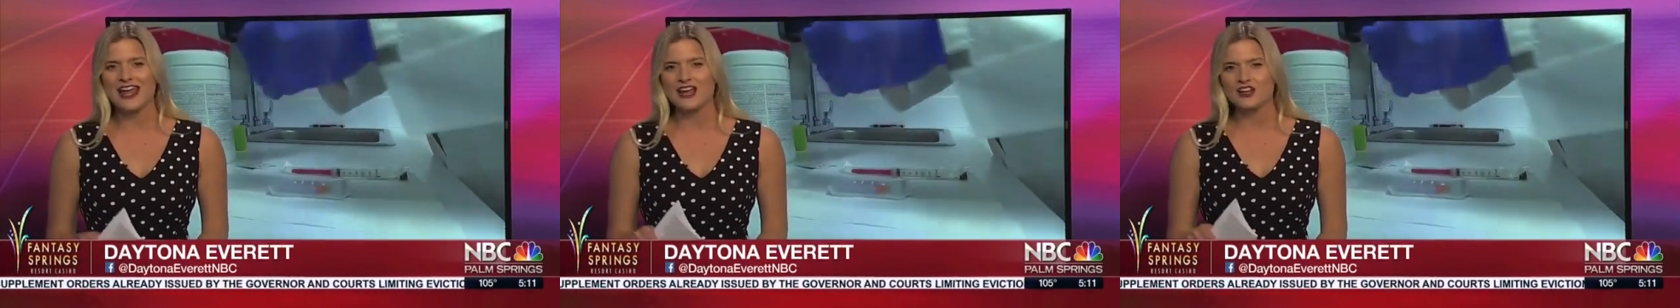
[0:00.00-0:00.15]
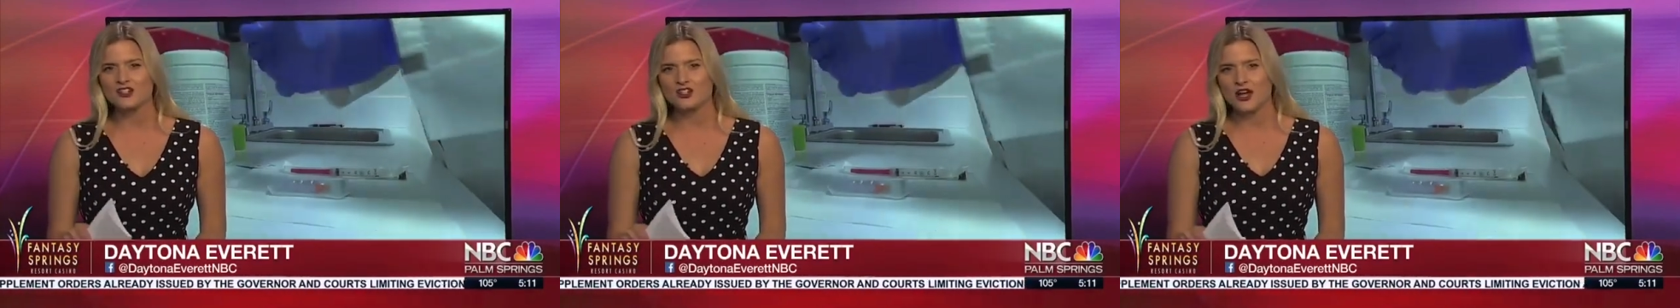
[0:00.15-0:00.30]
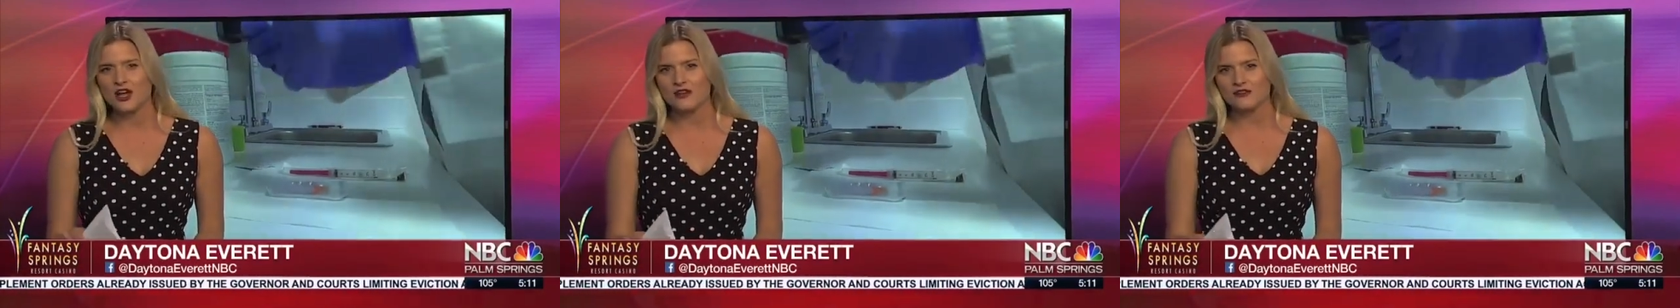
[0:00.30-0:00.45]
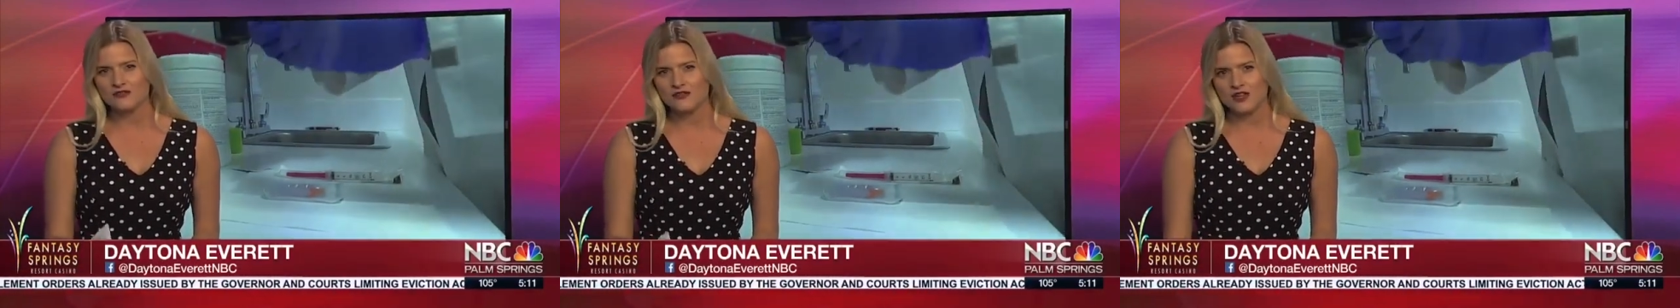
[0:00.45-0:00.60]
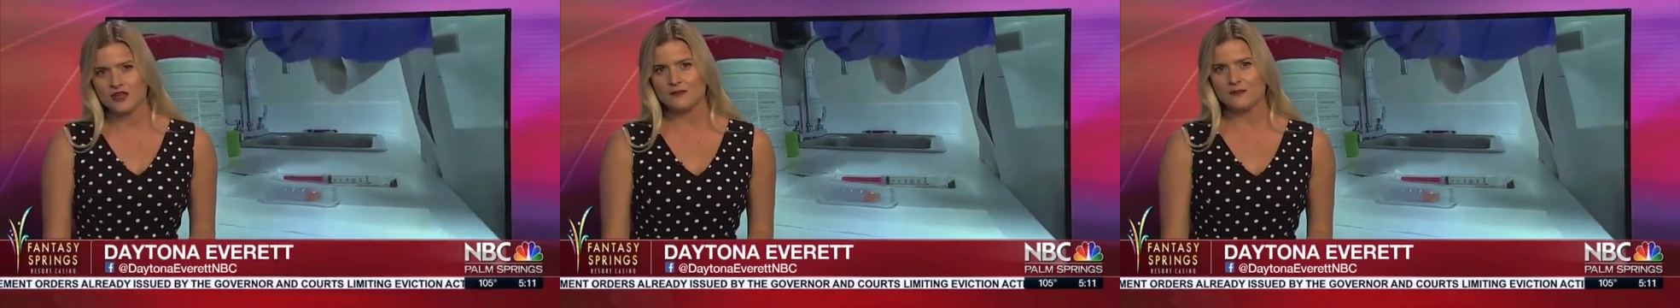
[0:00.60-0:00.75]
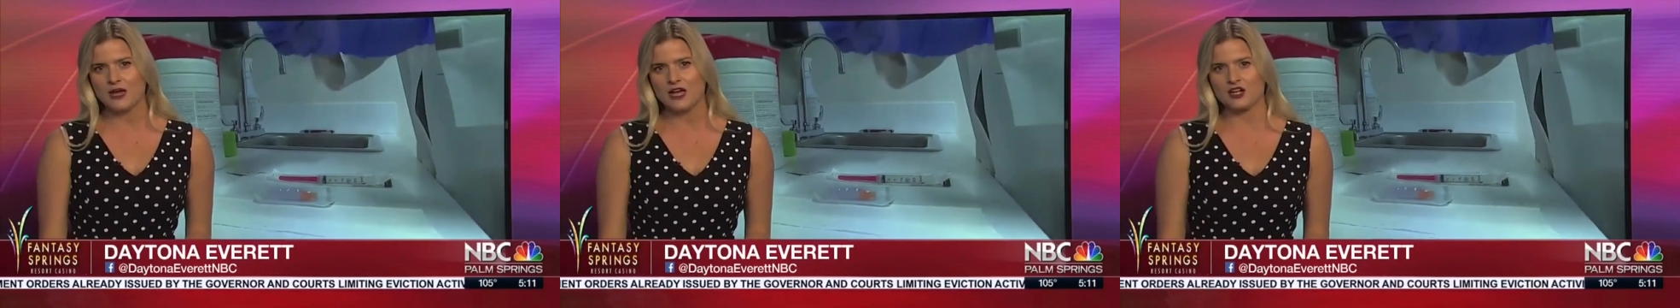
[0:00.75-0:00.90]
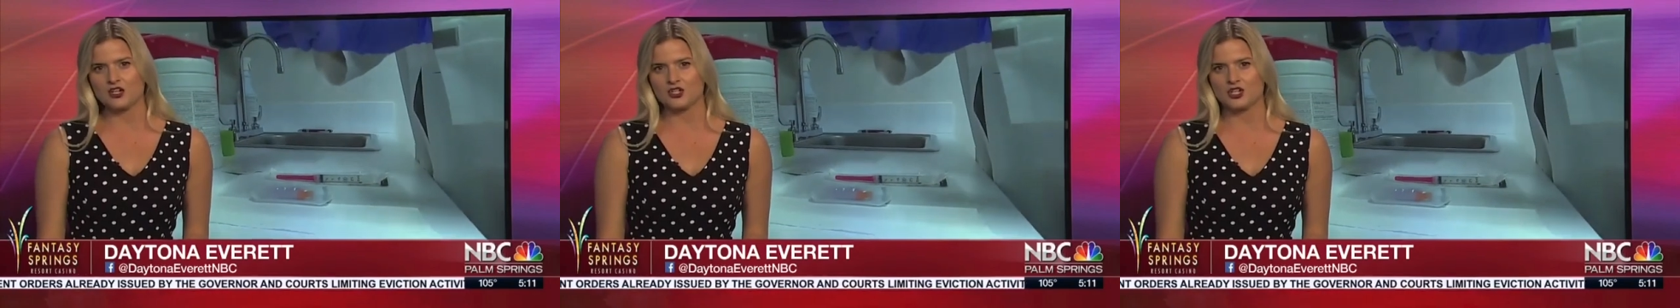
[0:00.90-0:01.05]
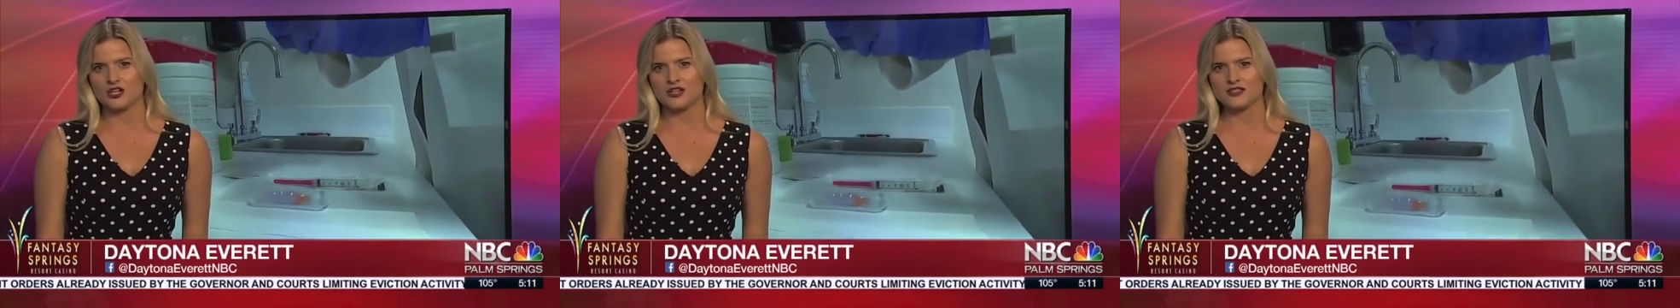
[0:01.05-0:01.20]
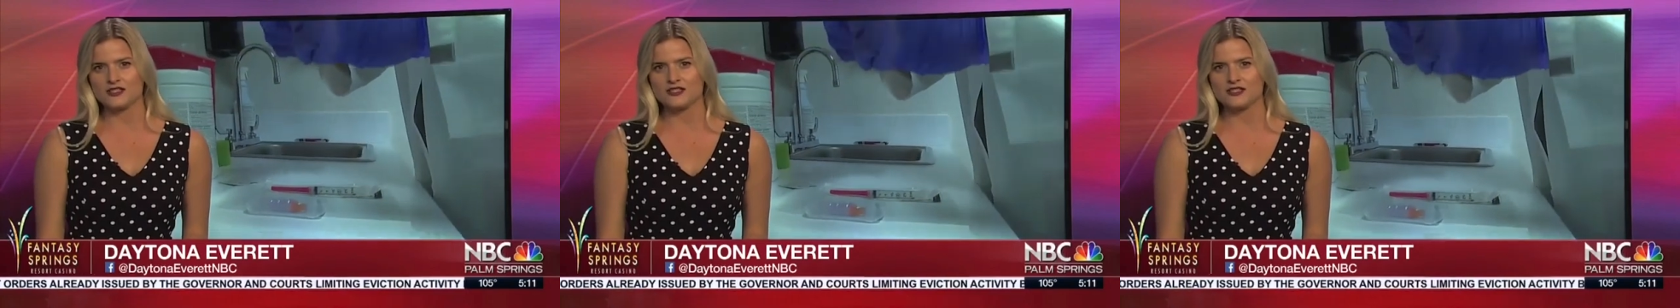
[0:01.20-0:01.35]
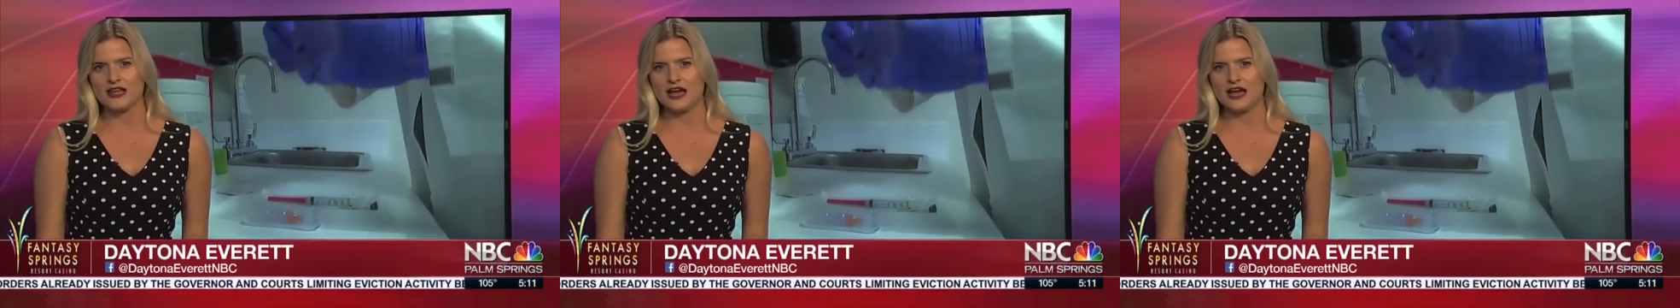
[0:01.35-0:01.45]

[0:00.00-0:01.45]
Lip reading: HIV patients.